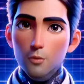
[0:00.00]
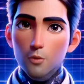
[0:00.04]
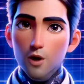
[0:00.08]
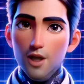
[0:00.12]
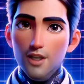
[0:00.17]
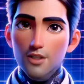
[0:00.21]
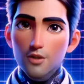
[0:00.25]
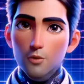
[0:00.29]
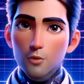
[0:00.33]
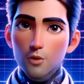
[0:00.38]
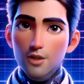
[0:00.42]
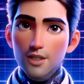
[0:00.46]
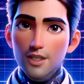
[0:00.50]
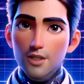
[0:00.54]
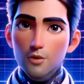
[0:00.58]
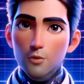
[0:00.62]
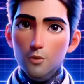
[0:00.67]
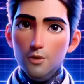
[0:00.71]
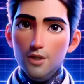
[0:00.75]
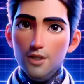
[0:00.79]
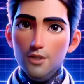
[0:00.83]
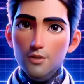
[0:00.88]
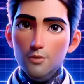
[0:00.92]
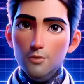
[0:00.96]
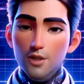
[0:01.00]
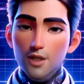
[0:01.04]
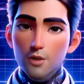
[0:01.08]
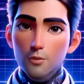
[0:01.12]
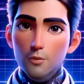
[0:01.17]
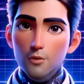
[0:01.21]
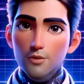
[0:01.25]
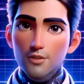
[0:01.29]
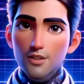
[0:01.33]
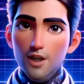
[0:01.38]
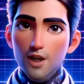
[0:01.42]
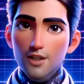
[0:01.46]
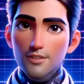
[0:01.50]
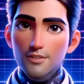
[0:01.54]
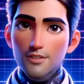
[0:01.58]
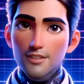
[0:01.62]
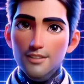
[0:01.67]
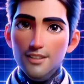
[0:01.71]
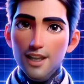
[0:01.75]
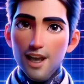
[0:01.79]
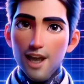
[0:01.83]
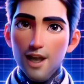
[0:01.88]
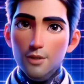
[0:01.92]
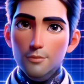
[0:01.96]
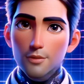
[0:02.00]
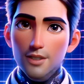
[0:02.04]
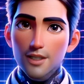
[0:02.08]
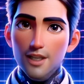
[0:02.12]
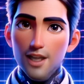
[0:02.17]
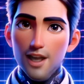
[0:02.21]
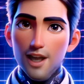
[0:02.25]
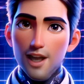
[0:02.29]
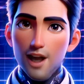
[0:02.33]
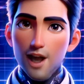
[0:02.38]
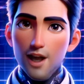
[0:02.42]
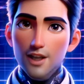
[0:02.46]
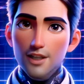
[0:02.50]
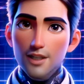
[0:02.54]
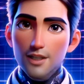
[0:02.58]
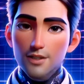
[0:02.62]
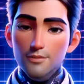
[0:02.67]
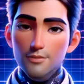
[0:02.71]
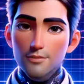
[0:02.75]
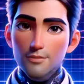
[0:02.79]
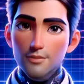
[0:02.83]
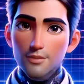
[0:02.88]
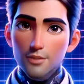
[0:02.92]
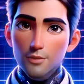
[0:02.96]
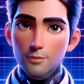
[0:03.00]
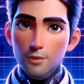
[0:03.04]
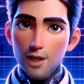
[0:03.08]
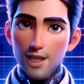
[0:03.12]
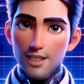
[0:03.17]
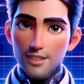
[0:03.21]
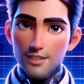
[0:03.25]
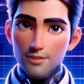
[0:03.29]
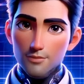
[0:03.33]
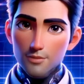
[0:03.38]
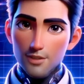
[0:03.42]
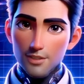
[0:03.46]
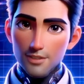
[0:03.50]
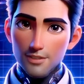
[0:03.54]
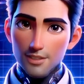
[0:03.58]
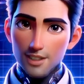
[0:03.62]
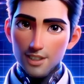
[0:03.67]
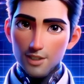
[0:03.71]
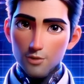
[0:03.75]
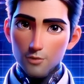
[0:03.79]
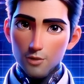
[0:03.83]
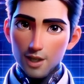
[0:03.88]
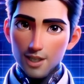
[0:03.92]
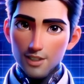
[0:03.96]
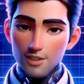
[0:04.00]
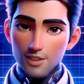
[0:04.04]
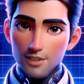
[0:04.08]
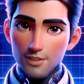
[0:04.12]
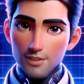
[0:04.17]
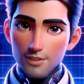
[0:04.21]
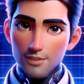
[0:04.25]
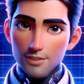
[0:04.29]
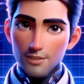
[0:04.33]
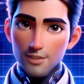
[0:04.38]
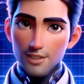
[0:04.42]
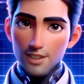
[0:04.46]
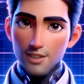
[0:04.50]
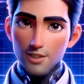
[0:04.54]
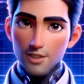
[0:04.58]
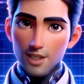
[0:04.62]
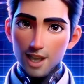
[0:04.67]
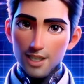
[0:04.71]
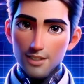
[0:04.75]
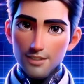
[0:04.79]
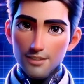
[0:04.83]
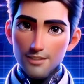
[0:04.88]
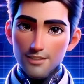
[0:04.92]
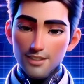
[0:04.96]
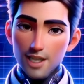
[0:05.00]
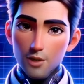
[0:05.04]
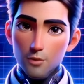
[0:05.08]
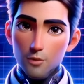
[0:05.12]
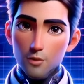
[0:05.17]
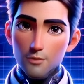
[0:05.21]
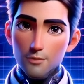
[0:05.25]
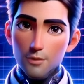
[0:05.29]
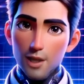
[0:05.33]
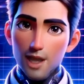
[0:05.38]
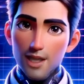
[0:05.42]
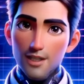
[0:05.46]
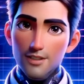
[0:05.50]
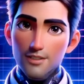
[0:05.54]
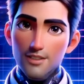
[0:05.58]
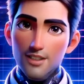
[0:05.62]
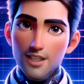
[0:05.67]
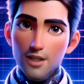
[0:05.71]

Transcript: When faced with a new topic or request, begin by asking ChatGPT a clear and concise question.